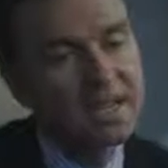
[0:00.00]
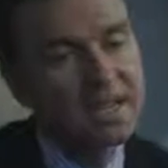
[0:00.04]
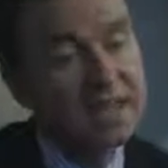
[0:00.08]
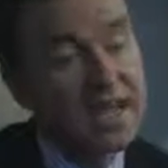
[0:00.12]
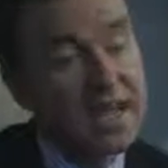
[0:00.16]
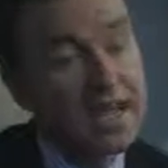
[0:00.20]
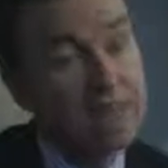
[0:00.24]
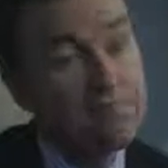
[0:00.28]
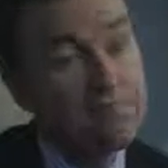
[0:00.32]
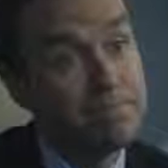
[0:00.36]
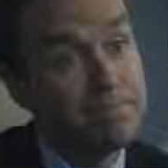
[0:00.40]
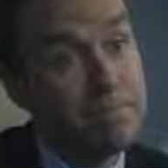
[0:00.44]

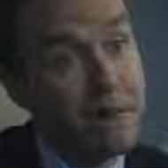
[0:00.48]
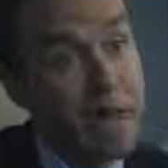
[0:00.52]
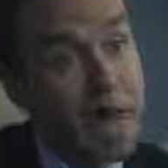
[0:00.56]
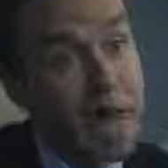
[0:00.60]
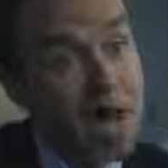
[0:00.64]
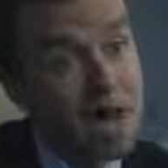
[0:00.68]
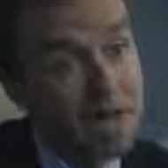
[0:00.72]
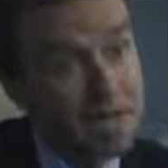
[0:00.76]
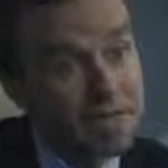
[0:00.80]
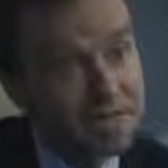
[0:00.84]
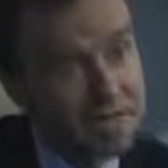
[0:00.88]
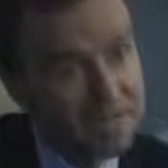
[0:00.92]
that
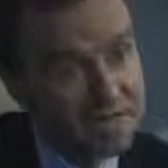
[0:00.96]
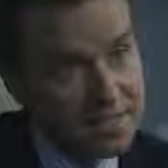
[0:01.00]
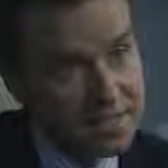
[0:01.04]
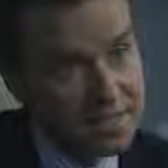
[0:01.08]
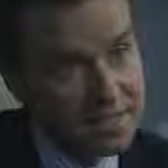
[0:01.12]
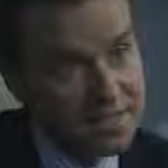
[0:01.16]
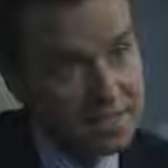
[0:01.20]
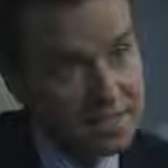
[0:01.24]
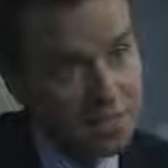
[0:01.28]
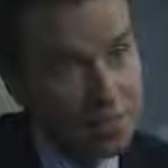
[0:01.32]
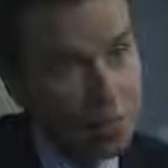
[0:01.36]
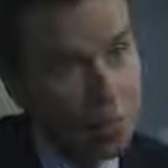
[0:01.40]

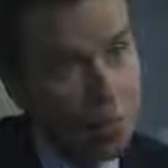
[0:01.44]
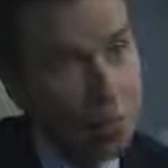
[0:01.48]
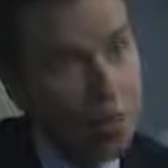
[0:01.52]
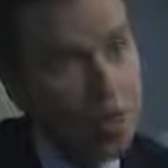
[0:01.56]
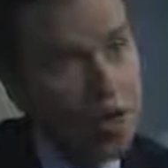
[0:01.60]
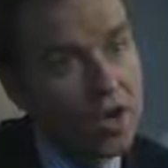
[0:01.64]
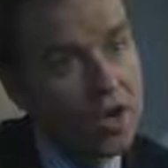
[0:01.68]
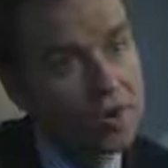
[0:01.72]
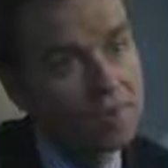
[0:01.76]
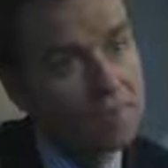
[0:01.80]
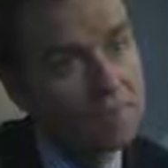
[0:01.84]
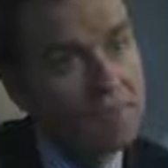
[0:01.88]
blocks
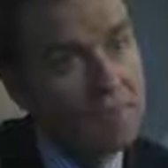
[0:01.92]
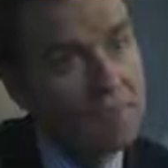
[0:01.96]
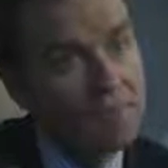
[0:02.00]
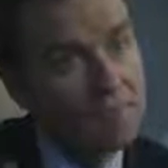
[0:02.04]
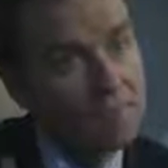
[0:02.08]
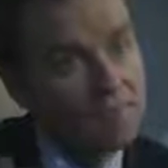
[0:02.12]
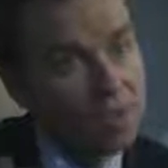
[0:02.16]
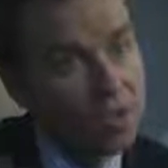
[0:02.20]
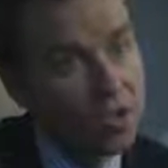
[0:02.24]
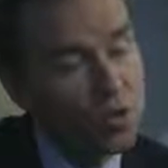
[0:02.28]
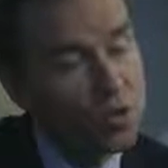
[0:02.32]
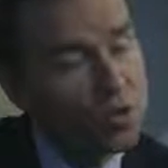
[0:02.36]
one of the
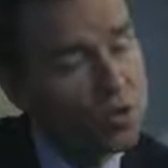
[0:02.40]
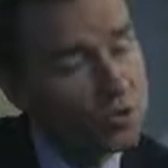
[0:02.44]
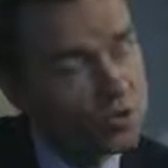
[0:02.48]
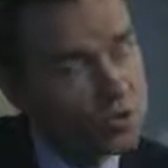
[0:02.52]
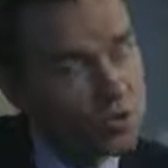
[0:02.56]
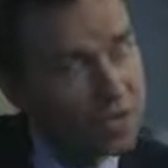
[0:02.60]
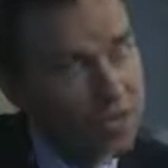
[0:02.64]
immune